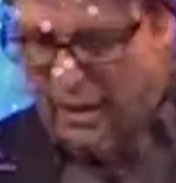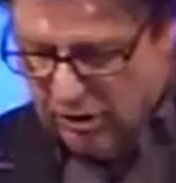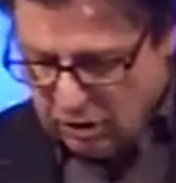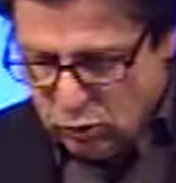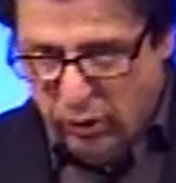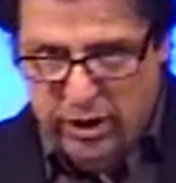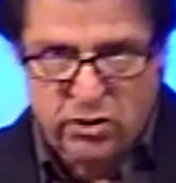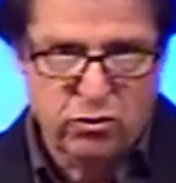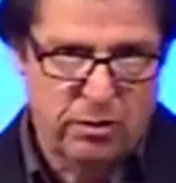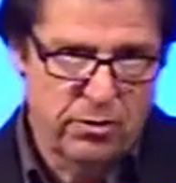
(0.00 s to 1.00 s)
Elsewhere in
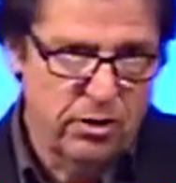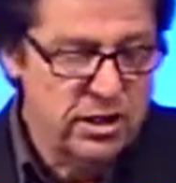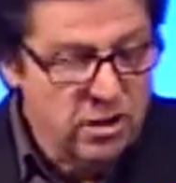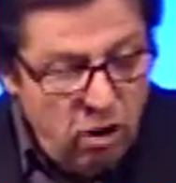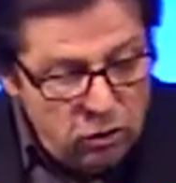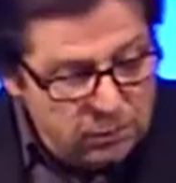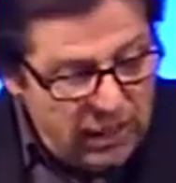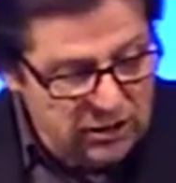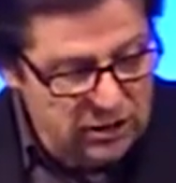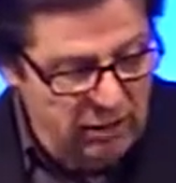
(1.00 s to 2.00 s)
Scripture, he goes
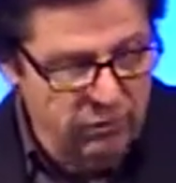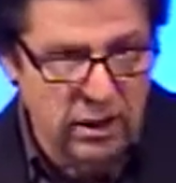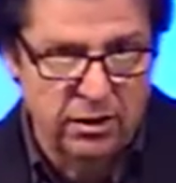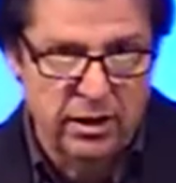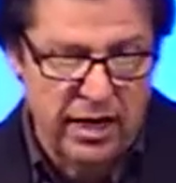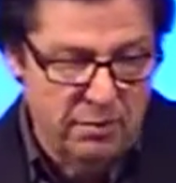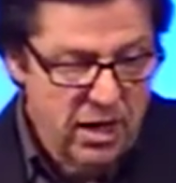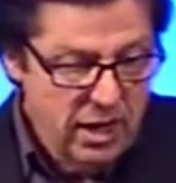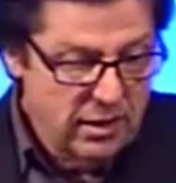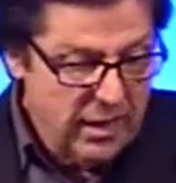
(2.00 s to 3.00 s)
by several other names.
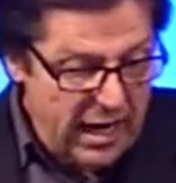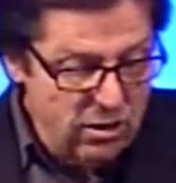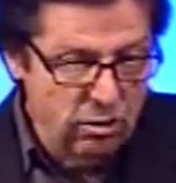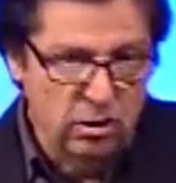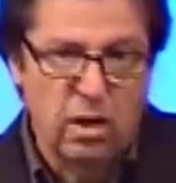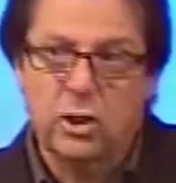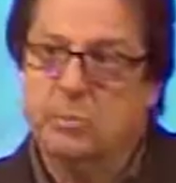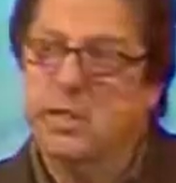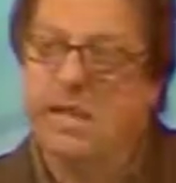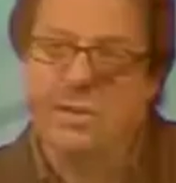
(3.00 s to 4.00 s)
Daniel talked to
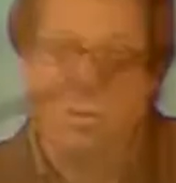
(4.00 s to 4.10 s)
him in, in,